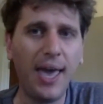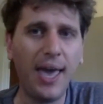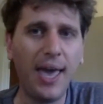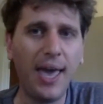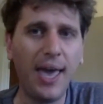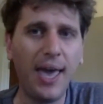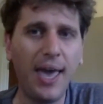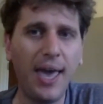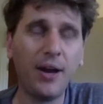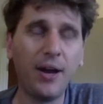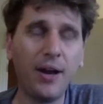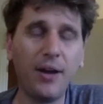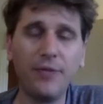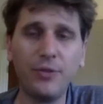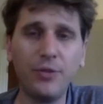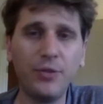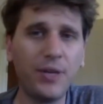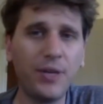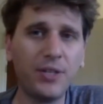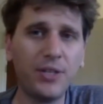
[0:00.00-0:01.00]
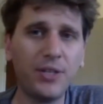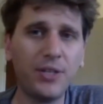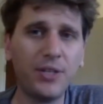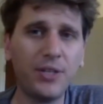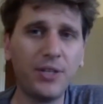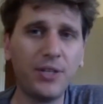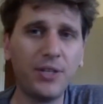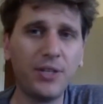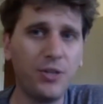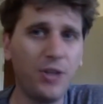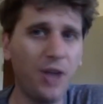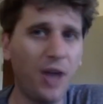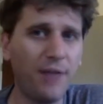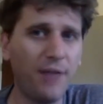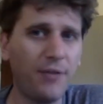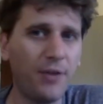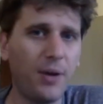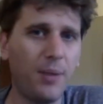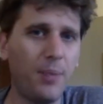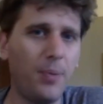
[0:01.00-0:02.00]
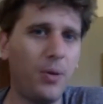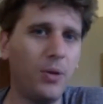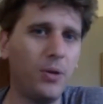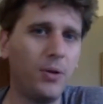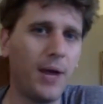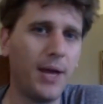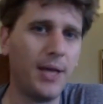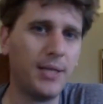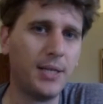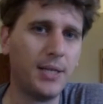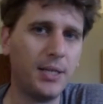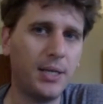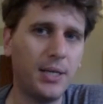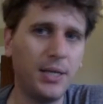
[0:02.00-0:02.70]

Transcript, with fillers: And the internet of two thousand eight was not very polarizing,